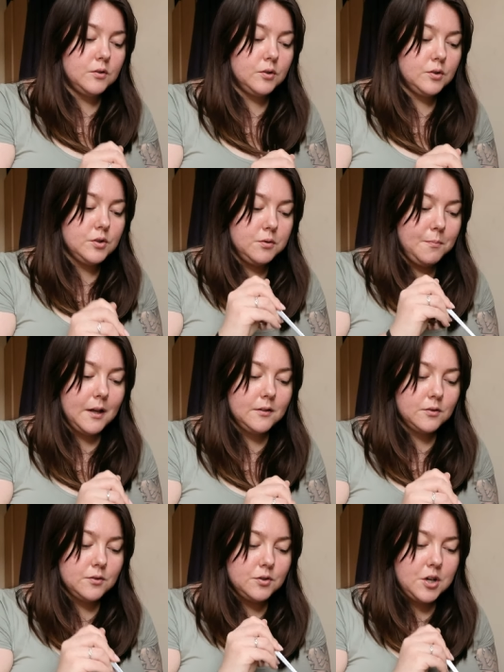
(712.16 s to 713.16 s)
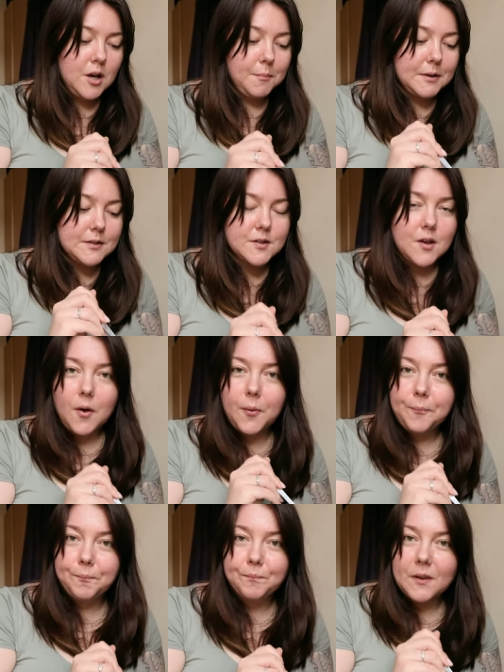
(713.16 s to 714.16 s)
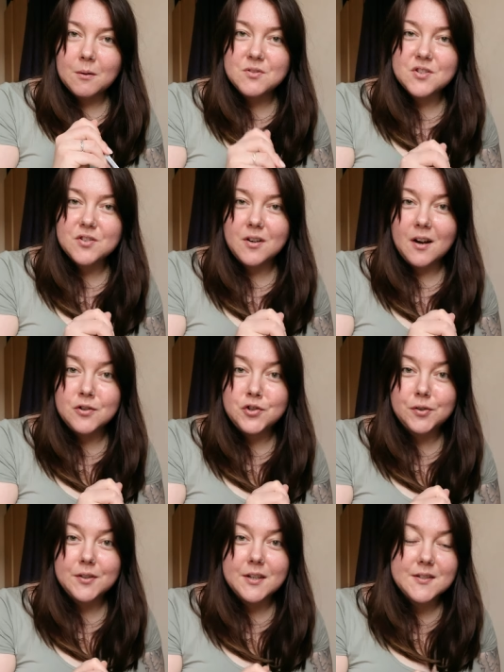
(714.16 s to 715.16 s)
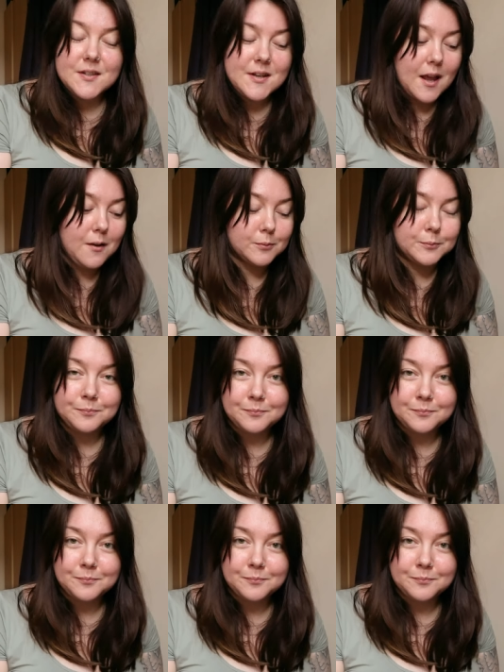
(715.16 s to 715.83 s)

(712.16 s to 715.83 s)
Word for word: not too bad, not too shabby. So I'm just gonna enjoy this now.